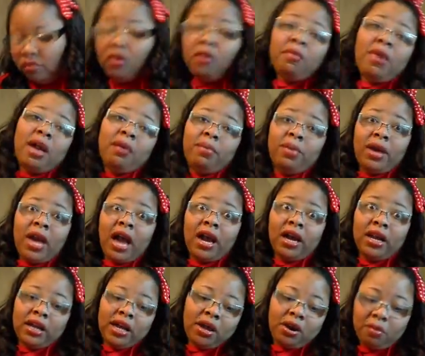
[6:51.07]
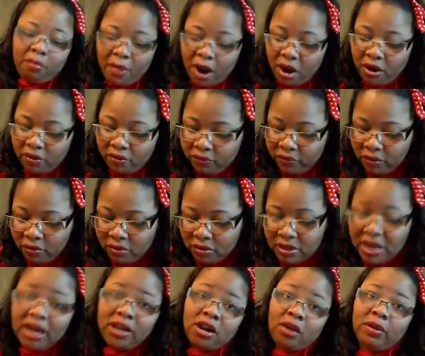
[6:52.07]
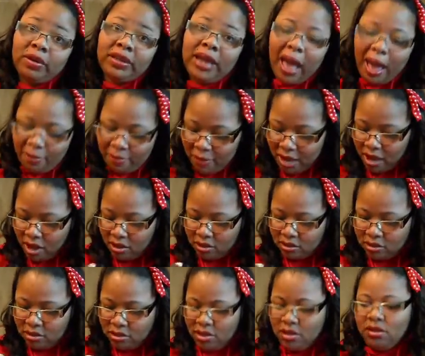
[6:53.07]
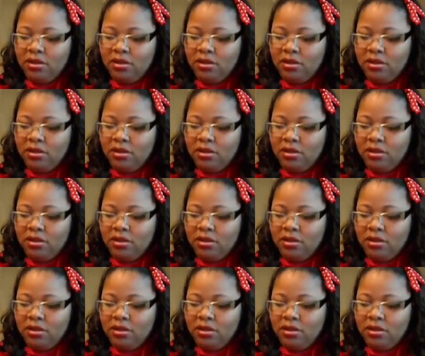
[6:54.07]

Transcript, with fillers: Or maybe I can let her burn a few because I know what that means.